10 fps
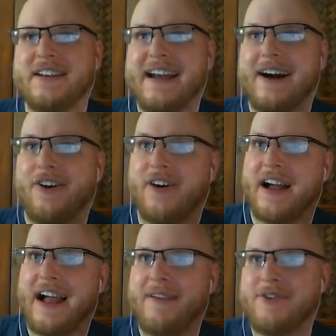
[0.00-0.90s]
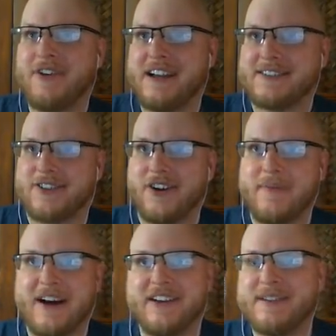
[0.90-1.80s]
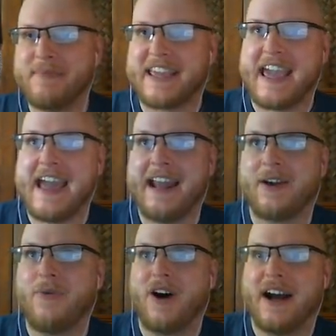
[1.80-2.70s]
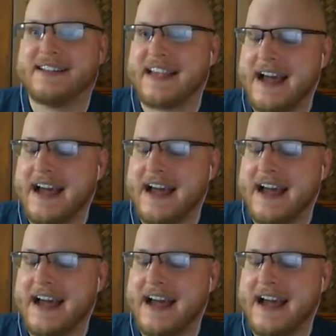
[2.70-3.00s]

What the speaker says: Now, have you guys thought about, in mechanic wise,